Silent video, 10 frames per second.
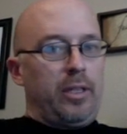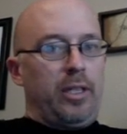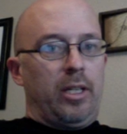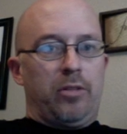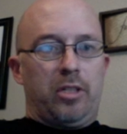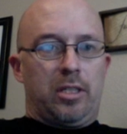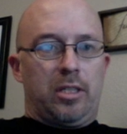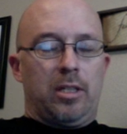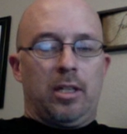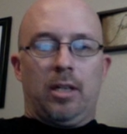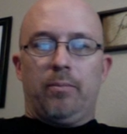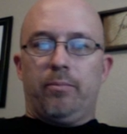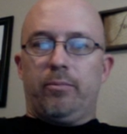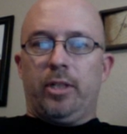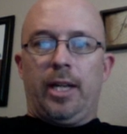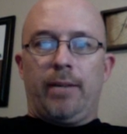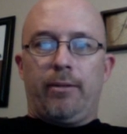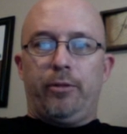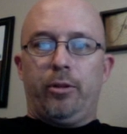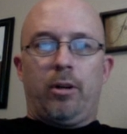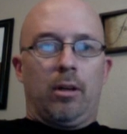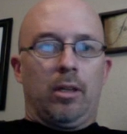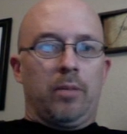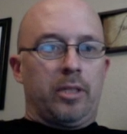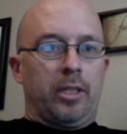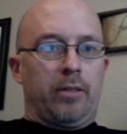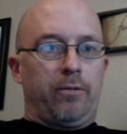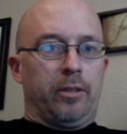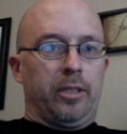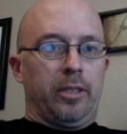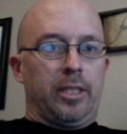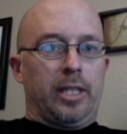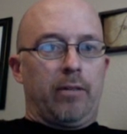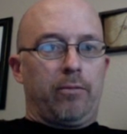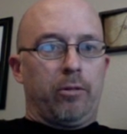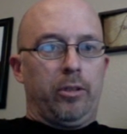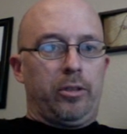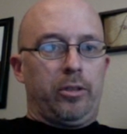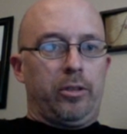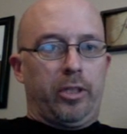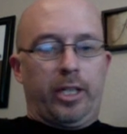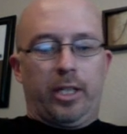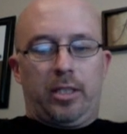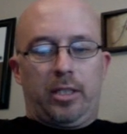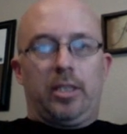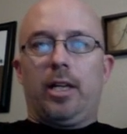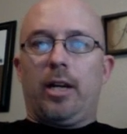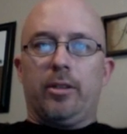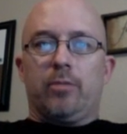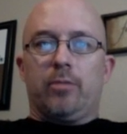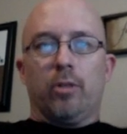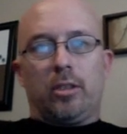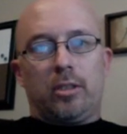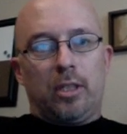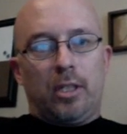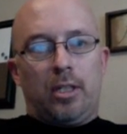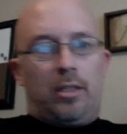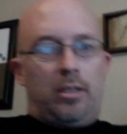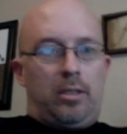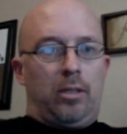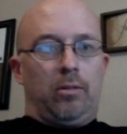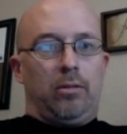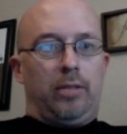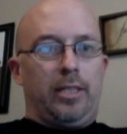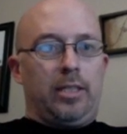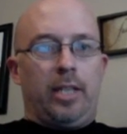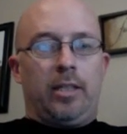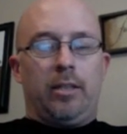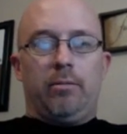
And I'm just going to have a few columns, and I'm going to fill these out for you so you can kind of see how this works. So let's say that